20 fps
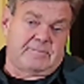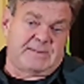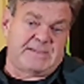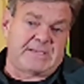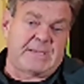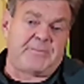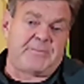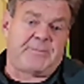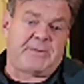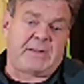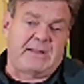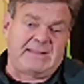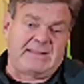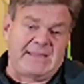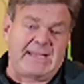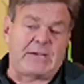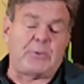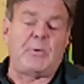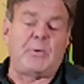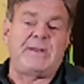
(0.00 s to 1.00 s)
some
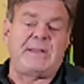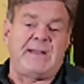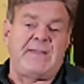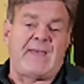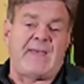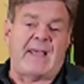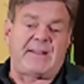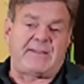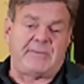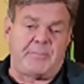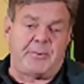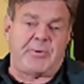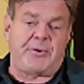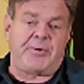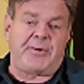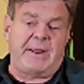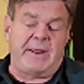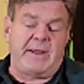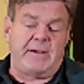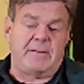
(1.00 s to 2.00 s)
liquid that's
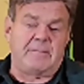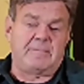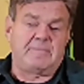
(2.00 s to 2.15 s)
burning.